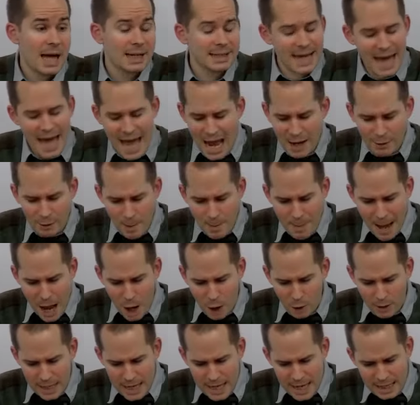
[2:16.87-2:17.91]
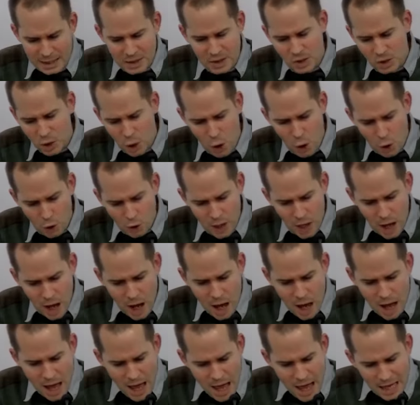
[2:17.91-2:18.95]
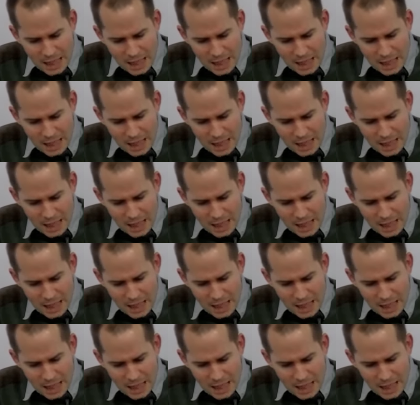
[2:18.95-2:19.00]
care about his honor,